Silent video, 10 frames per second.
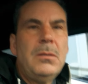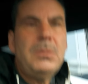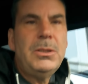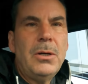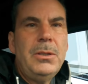
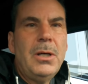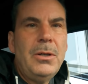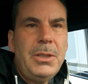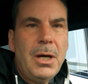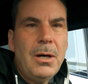Yo, yo,
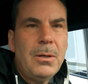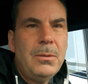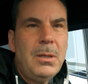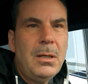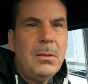yo.
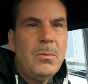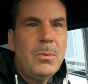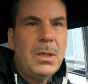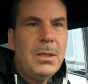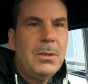
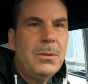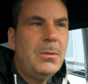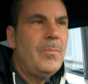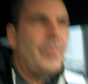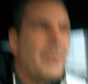Whoa.